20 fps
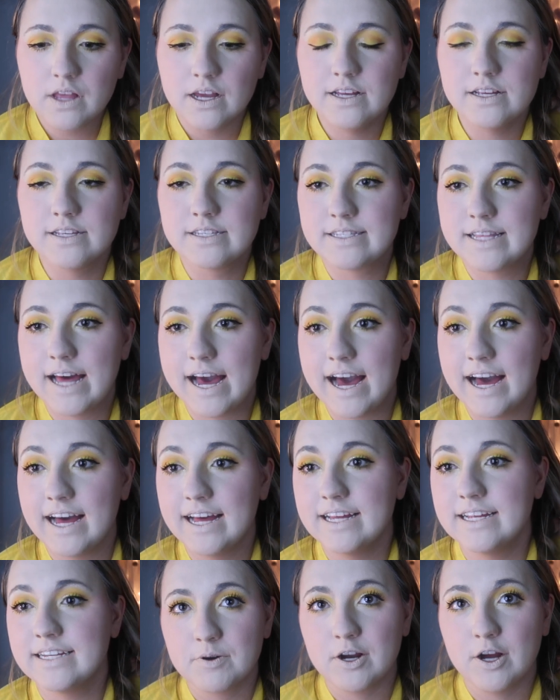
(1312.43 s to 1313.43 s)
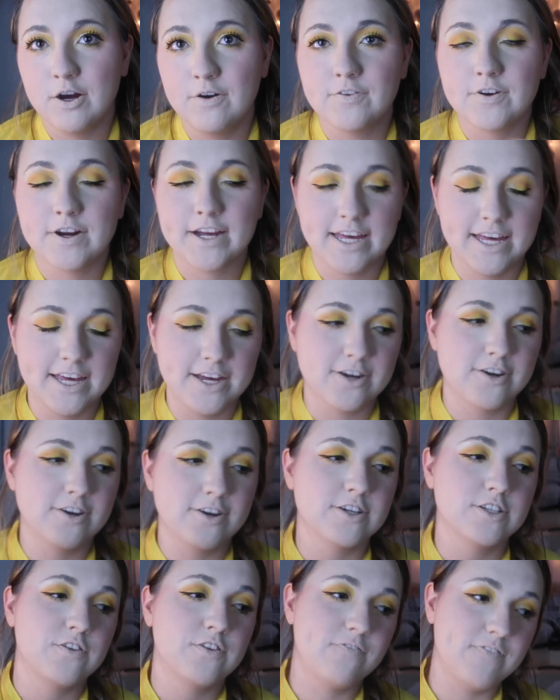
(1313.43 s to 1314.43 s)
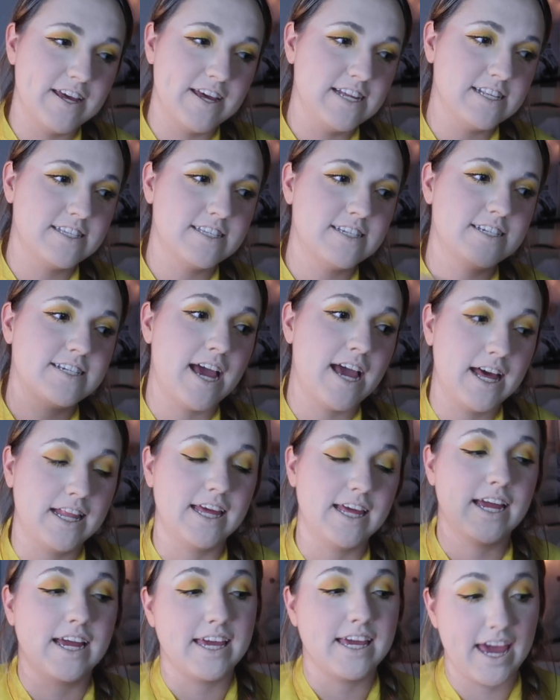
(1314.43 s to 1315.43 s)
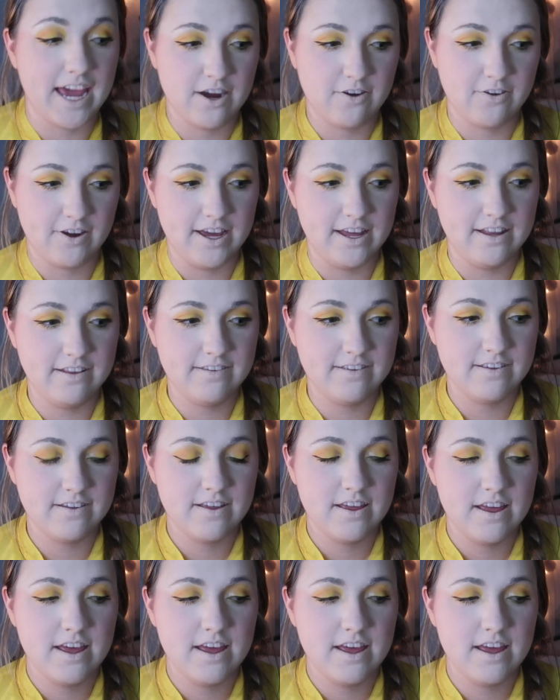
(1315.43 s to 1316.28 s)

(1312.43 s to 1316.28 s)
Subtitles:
is that Summer overhears Fitz telling Garrett